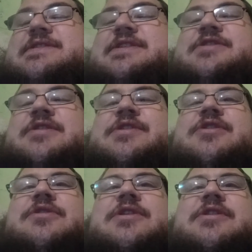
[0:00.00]

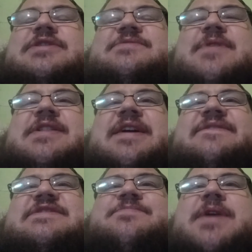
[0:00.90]
No longer is my
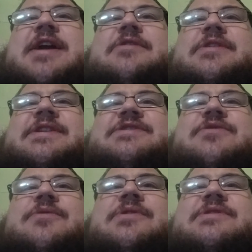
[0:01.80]
life spiraling
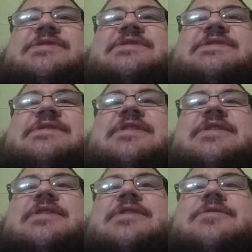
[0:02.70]
towards,
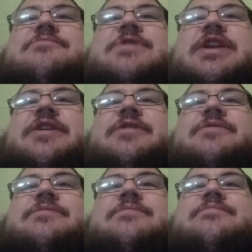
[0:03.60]

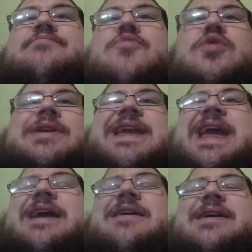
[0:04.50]
more
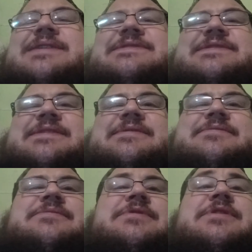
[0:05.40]
chaos
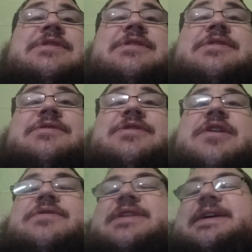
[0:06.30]
and
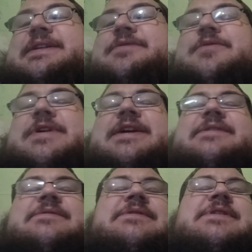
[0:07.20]
no telling
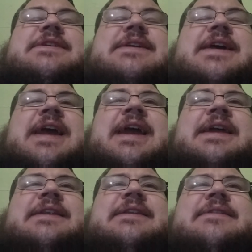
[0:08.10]
what.
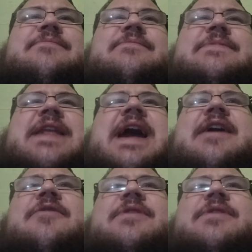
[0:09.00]
And now